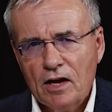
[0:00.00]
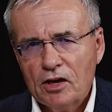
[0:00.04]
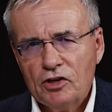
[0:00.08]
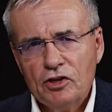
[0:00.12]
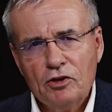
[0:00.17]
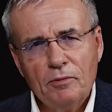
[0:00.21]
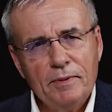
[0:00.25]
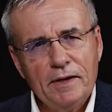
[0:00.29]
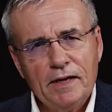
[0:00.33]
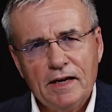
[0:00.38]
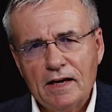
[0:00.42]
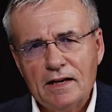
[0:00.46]

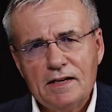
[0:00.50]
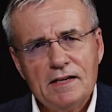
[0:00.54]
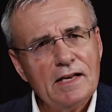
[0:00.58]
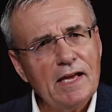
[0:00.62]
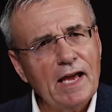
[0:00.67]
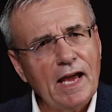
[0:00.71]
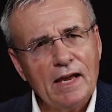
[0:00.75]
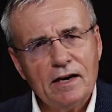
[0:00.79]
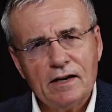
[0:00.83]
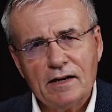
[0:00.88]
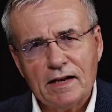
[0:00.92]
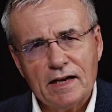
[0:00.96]
you'll begin to
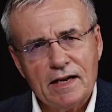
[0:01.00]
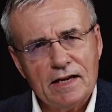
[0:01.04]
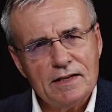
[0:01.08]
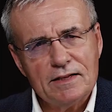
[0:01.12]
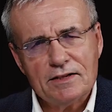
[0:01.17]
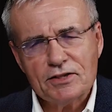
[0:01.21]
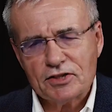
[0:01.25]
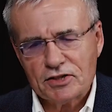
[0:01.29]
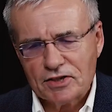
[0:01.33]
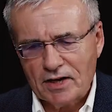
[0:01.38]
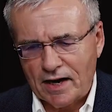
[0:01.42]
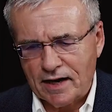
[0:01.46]
gain an
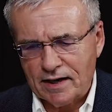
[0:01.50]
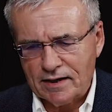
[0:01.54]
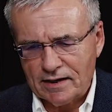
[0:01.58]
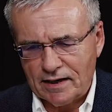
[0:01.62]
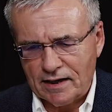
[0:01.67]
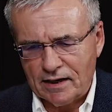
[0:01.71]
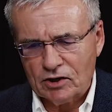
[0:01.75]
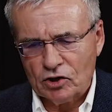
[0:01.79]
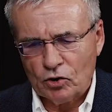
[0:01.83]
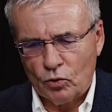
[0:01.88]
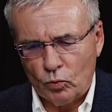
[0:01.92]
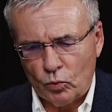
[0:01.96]
insight
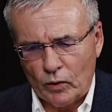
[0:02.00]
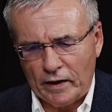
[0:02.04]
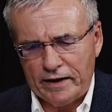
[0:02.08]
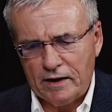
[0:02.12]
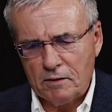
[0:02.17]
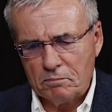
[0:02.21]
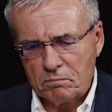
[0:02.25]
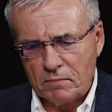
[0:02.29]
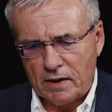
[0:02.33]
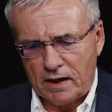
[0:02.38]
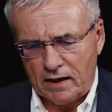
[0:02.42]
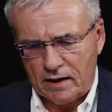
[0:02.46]
into what
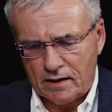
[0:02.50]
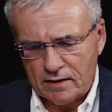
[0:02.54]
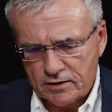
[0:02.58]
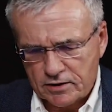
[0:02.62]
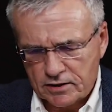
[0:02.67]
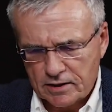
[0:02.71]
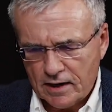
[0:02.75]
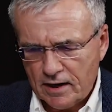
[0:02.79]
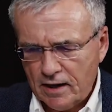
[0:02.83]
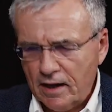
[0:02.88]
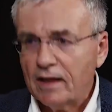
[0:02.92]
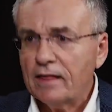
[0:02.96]
it
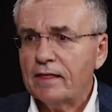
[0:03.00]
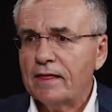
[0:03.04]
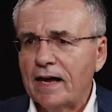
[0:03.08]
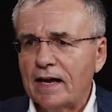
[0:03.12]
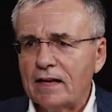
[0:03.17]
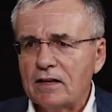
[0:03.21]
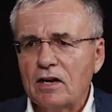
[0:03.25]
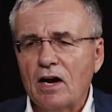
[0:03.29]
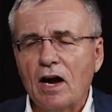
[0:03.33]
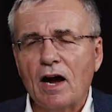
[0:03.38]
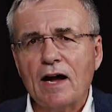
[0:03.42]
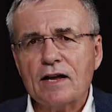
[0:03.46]
means
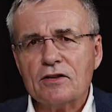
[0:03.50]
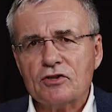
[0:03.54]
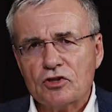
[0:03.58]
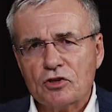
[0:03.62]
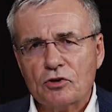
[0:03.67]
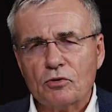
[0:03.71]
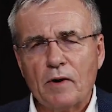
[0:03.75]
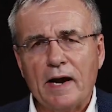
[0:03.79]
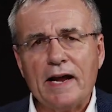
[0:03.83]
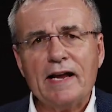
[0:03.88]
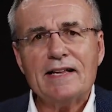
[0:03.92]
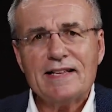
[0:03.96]
that God's
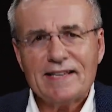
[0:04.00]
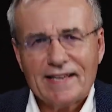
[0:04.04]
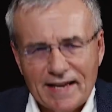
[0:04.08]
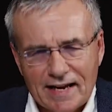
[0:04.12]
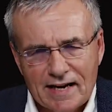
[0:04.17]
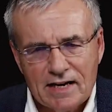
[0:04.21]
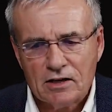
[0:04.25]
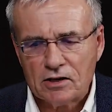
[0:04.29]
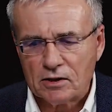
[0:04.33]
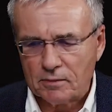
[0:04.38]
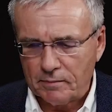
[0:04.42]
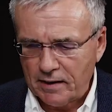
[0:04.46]
great
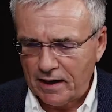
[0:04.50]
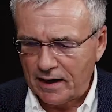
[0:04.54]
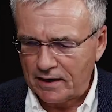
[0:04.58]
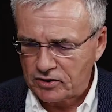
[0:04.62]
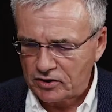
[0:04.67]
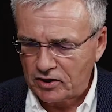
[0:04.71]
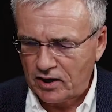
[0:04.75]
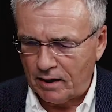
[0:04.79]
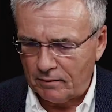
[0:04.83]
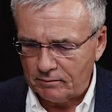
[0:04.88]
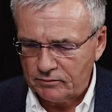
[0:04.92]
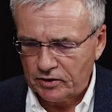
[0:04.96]
kingdom
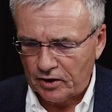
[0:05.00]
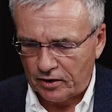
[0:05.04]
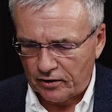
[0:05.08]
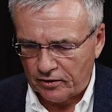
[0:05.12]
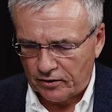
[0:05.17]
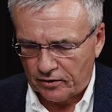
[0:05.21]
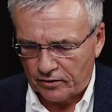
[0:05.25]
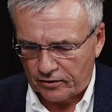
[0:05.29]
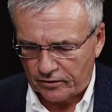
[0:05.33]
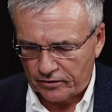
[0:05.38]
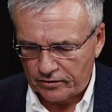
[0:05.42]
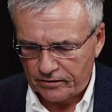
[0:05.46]
has come to
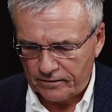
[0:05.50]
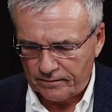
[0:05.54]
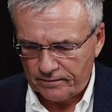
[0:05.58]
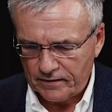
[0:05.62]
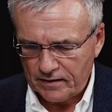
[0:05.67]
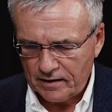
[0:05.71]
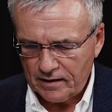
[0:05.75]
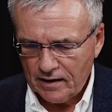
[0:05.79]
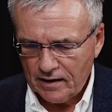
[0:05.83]
earth.